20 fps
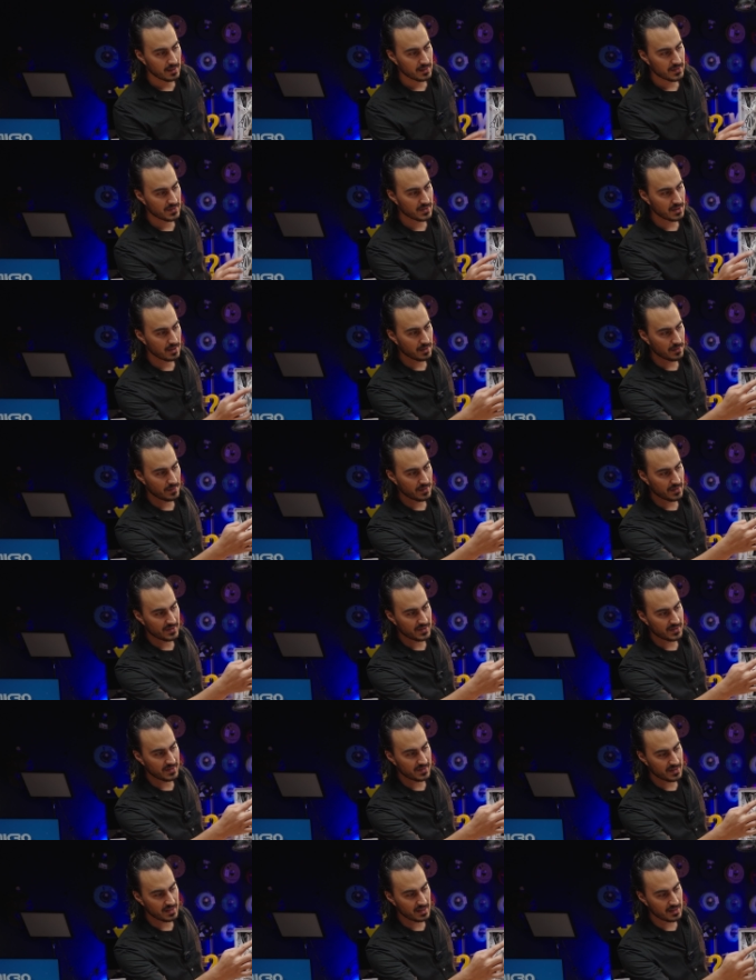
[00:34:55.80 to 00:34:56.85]
So this
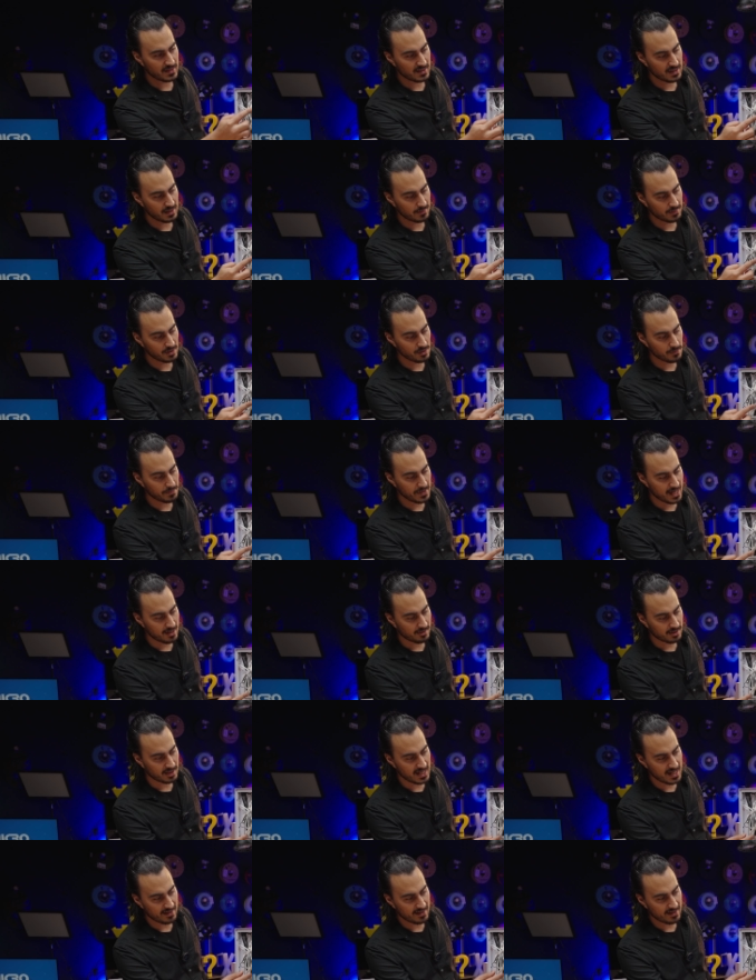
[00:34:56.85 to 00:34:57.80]
is the CPU power.